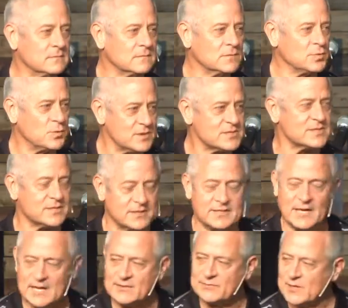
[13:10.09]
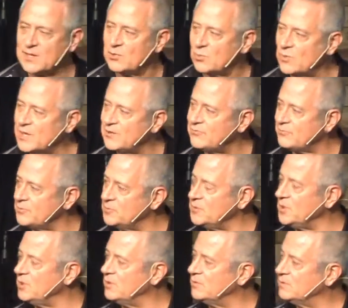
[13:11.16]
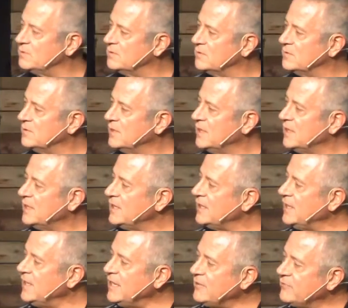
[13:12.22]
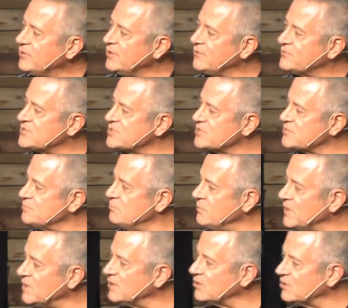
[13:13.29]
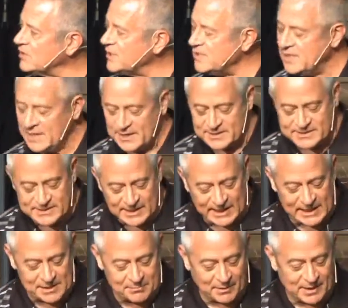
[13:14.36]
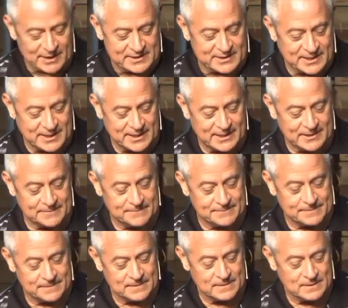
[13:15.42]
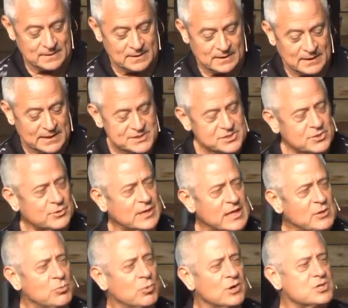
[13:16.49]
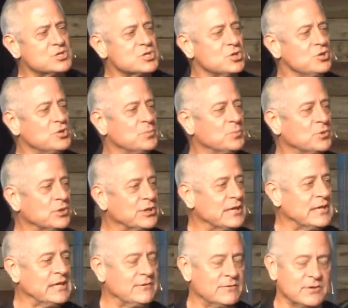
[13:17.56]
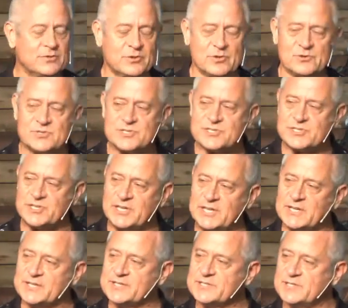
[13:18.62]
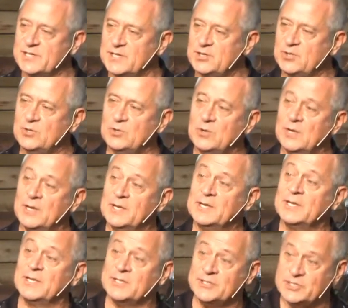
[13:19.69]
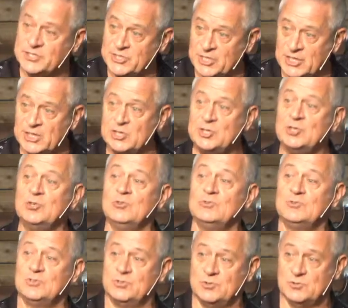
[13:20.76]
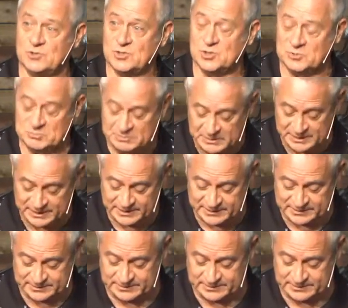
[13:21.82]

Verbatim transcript: wants to take that away from you, even if just mentally, day by day. And so, he wants you to believe that those sins that you continue to commit